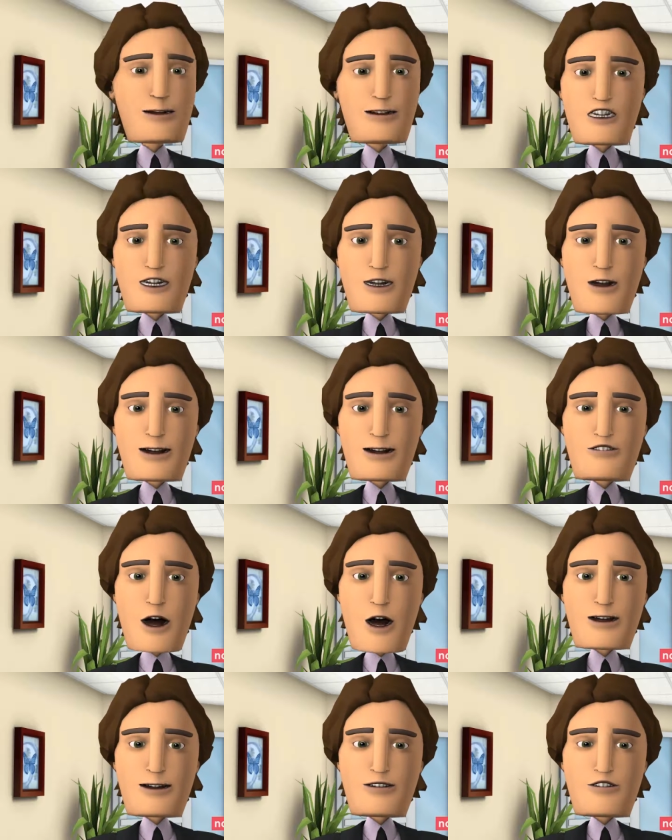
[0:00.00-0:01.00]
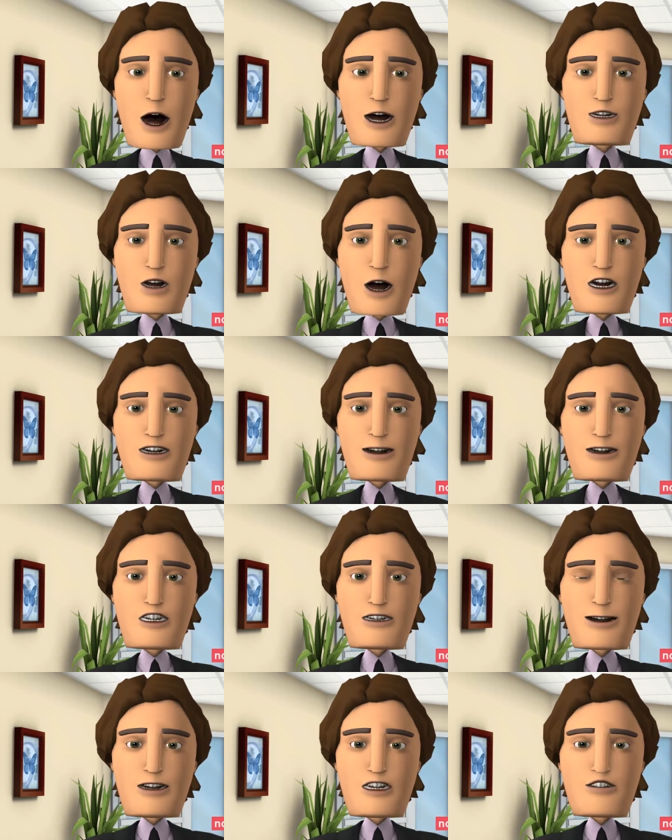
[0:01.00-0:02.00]
to be screened for infectious
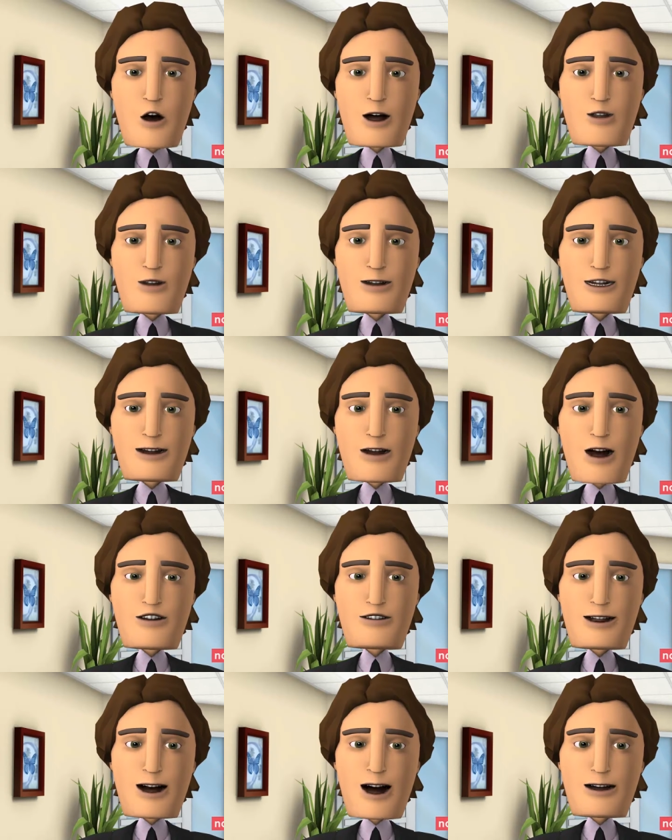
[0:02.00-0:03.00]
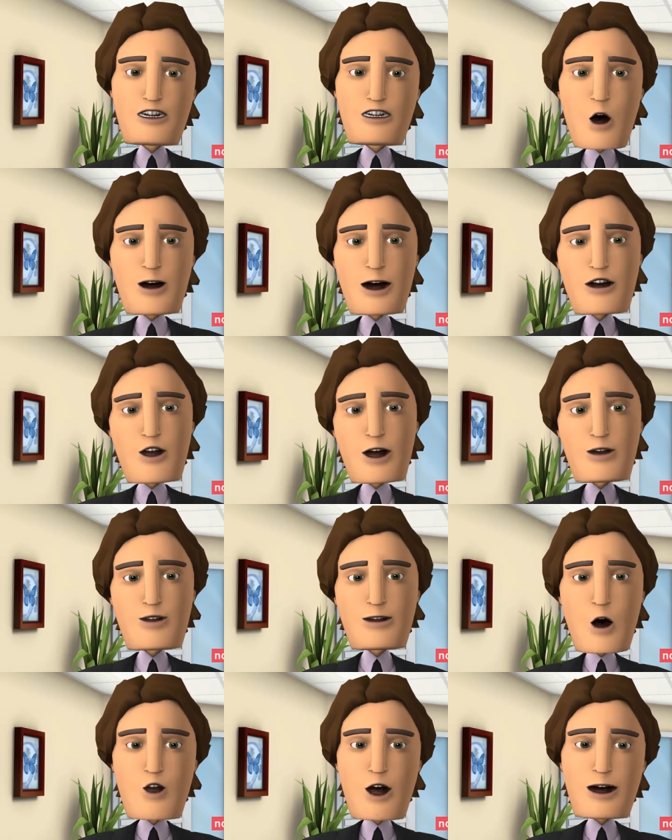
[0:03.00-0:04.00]
disease following travel outside of the
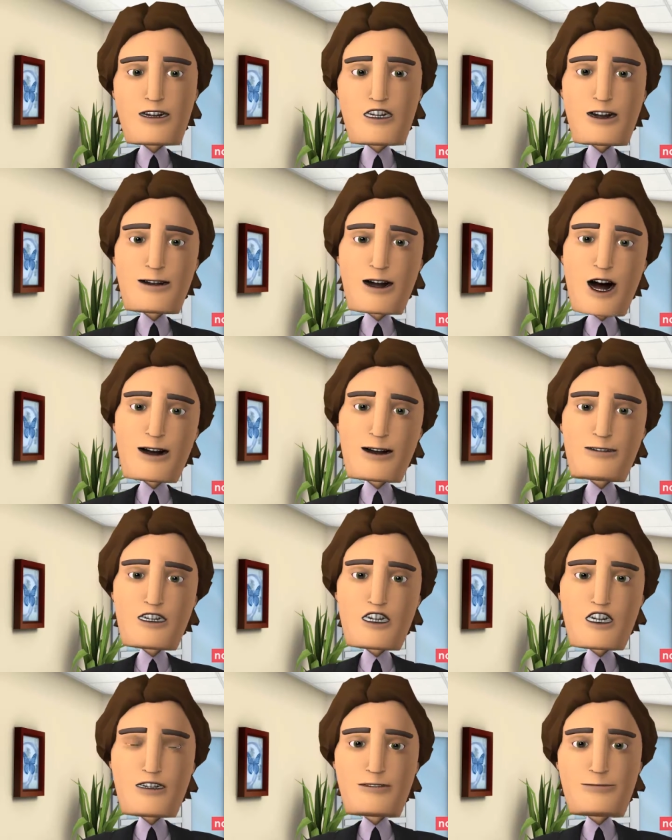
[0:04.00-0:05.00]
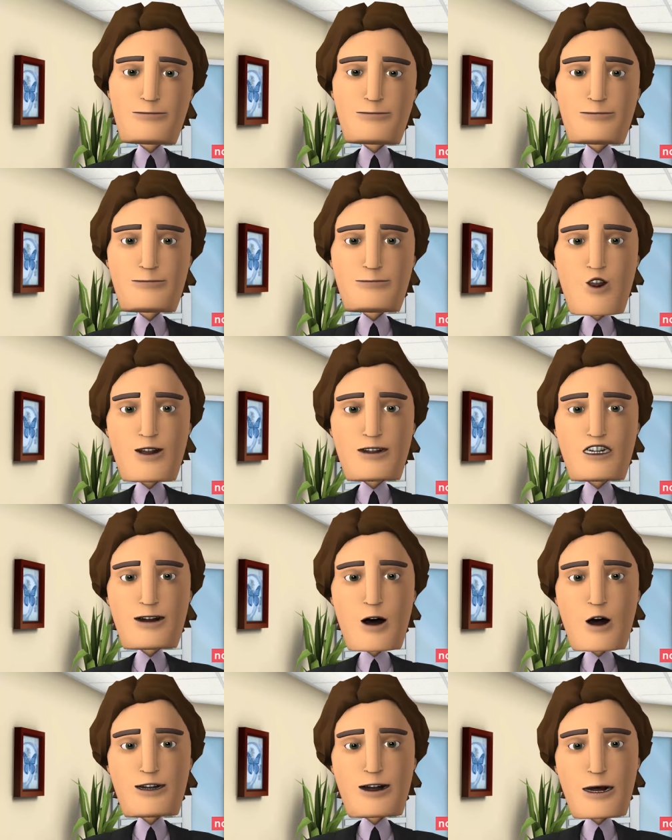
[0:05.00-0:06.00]
United States. This
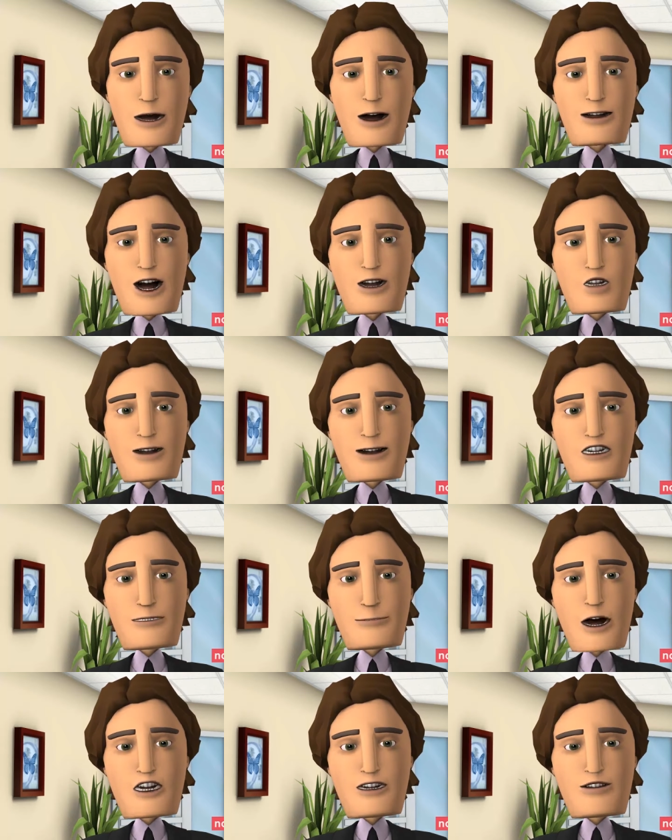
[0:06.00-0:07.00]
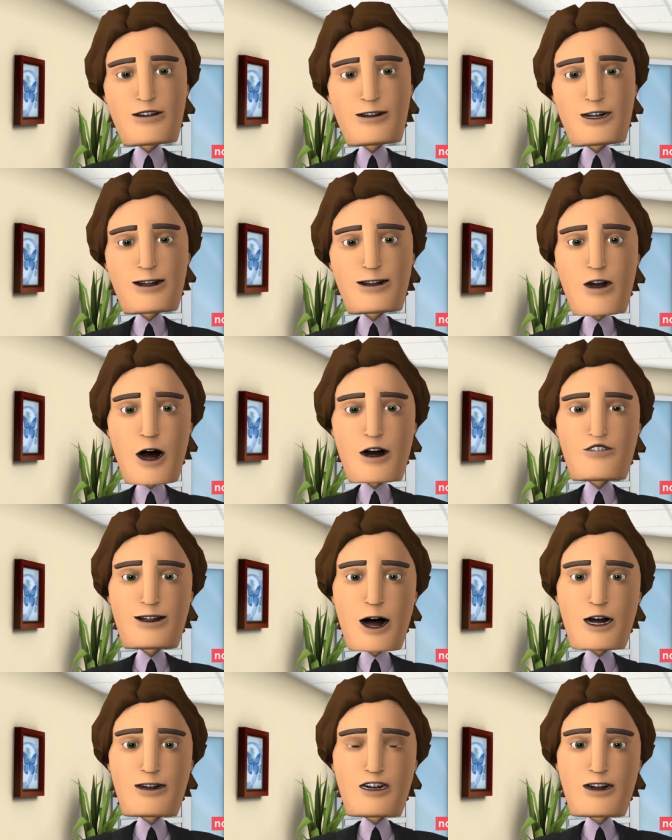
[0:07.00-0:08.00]
documentation specifically
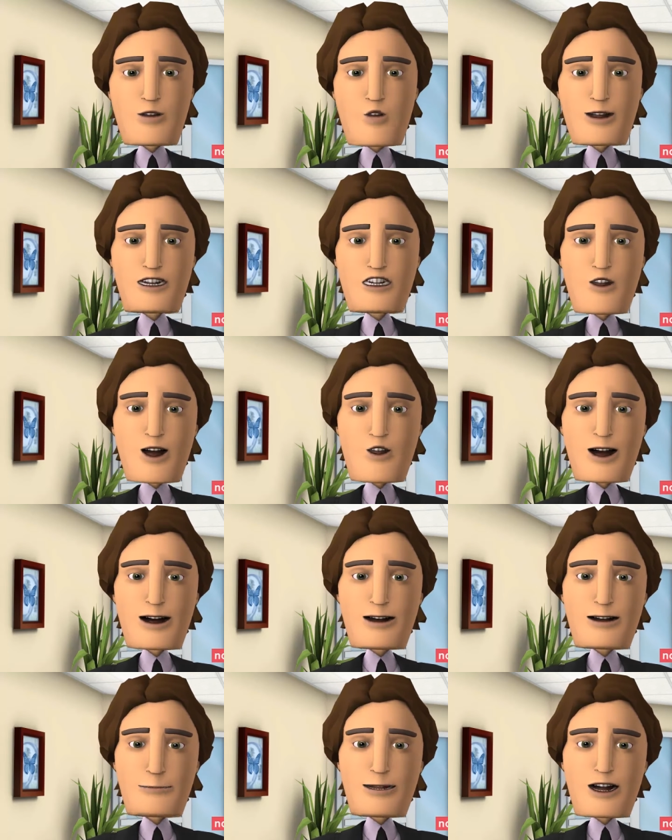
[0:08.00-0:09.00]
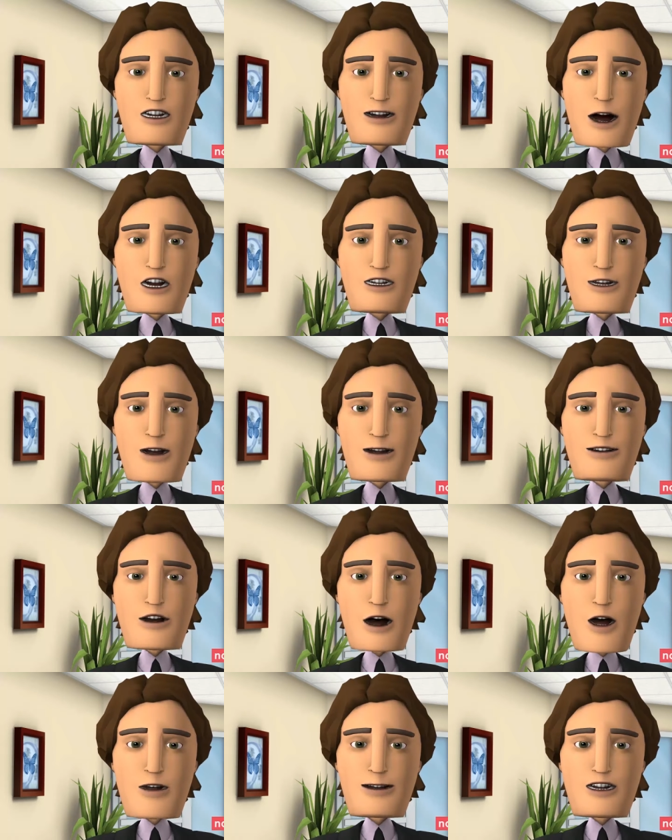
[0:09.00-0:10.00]
reflects tools that are in place to screen
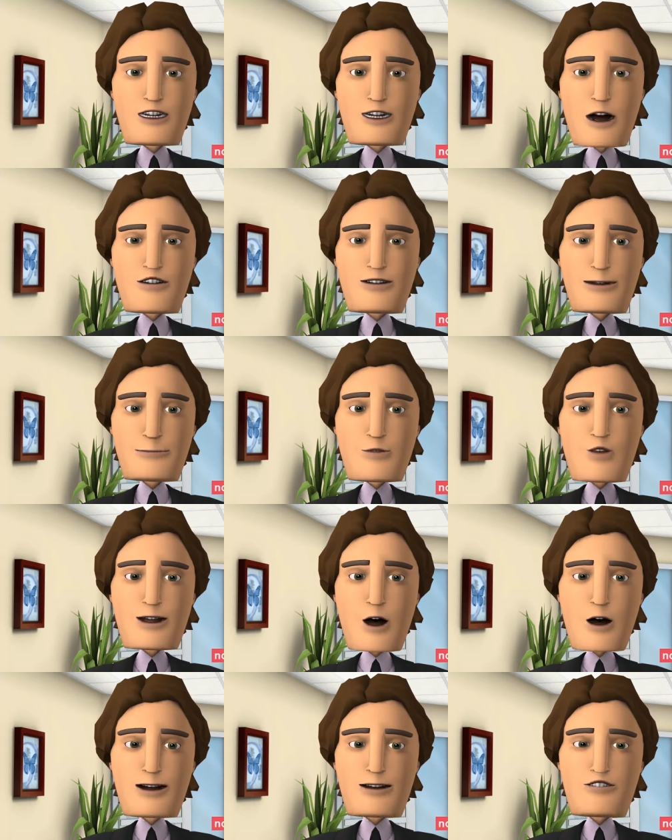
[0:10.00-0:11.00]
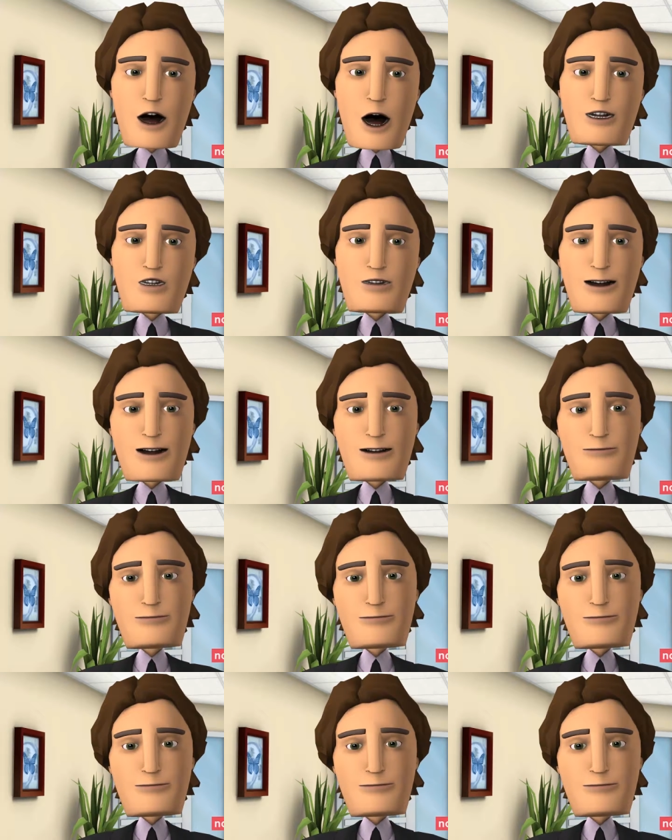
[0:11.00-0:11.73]
for risk of Ebola infection.